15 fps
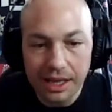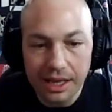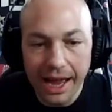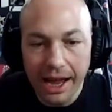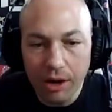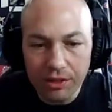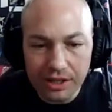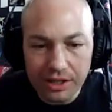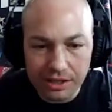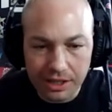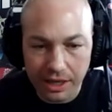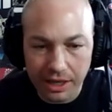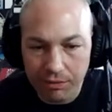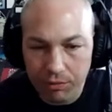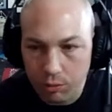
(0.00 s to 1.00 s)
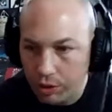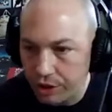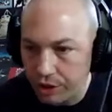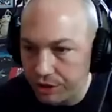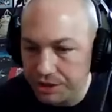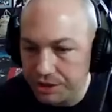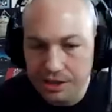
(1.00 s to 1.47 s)
how this kind of
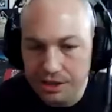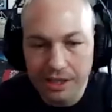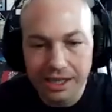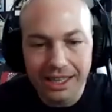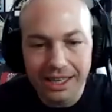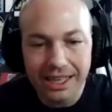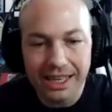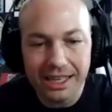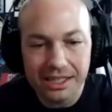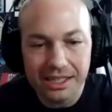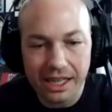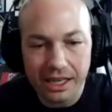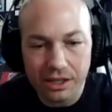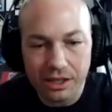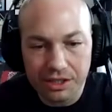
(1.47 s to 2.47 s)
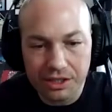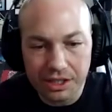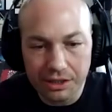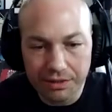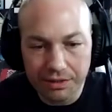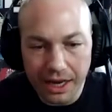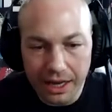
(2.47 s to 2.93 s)
works is that you see
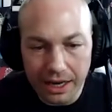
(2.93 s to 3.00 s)
you've got